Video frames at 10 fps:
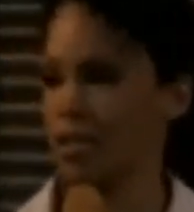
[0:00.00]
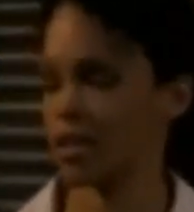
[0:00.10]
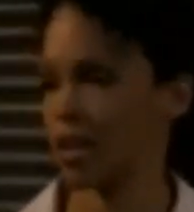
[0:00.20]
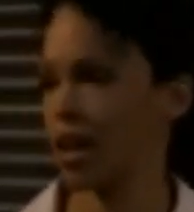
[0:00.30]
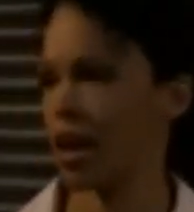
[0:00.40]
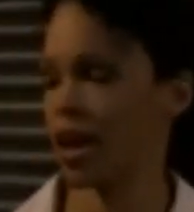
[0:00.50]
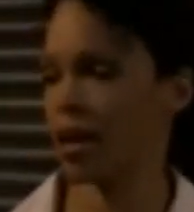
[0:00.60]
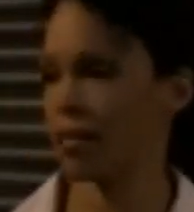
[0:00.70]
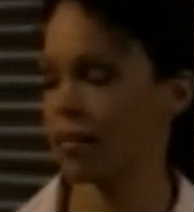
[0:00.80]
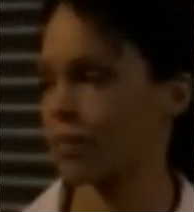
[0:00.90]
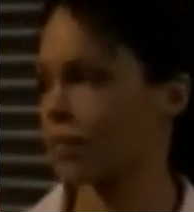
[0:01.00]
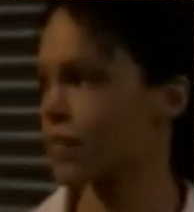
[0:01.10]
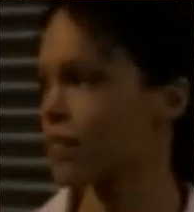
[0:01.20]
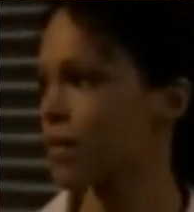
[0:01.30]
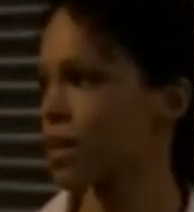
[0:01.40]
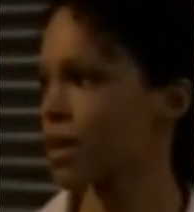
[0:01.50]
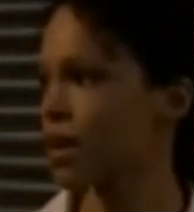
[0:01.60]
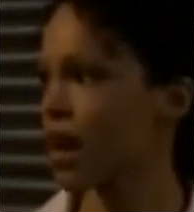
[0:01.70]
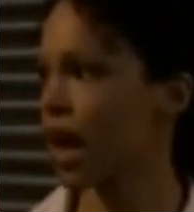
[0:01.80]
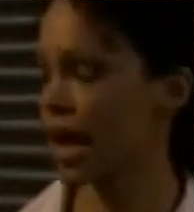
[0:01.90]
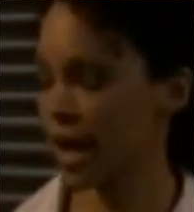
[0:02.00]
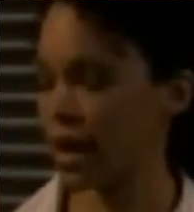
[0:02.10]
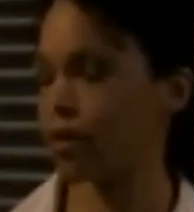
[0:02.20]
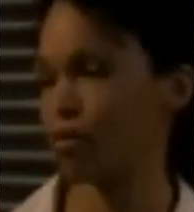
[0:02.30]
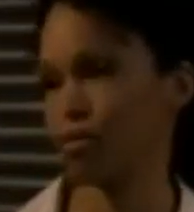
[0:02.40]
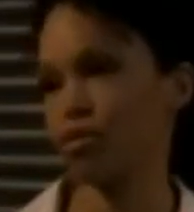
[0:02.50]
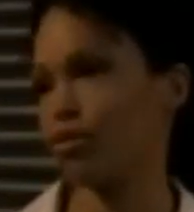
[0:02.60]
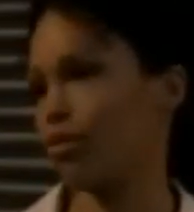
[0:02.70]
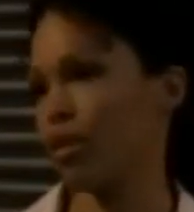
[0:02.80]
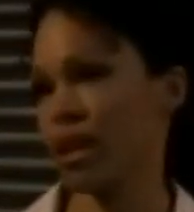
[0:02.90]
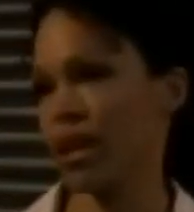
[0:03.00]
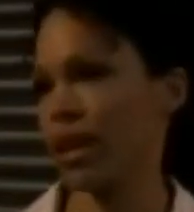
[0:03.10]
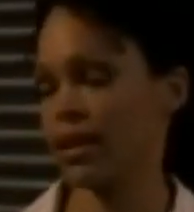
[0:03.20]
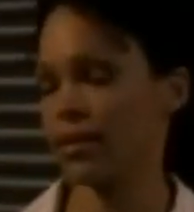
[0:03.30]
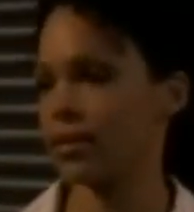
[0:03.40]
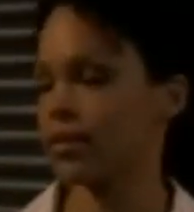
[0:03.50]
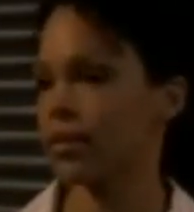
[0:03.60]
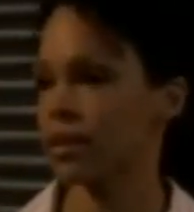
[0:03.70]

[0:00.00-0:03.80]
just, um, I can't go through this whole thing again.